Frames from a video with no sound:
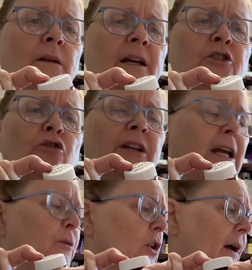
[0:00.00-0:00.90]
and your
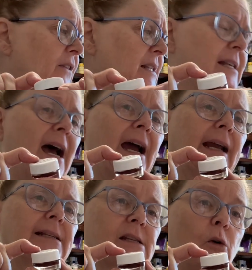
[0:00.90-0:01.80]
label on the
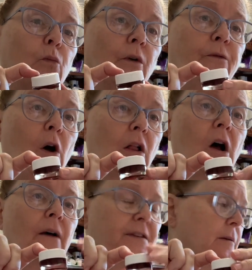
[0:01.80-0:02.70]
sides will fall
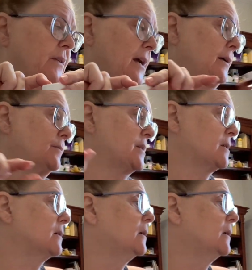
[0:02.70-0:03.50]
off sometimes.